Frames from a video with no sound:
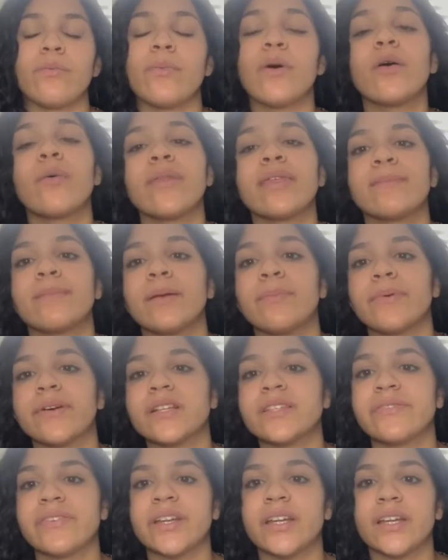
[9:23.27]
well, with me,
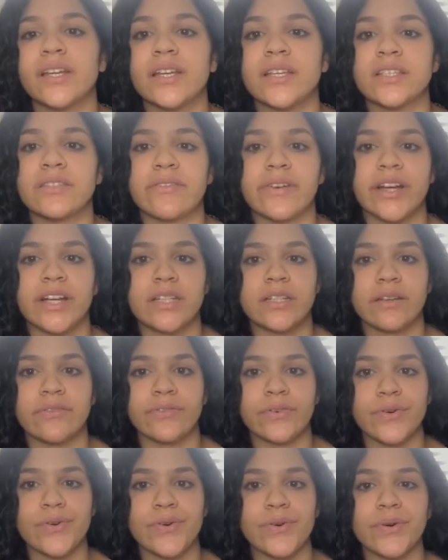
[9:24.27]
breastfeeding is very
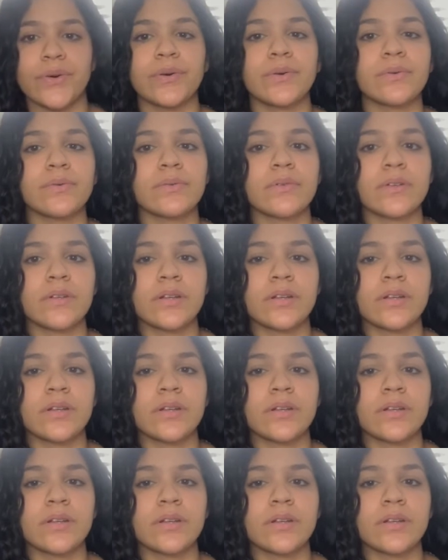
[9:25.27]
difficult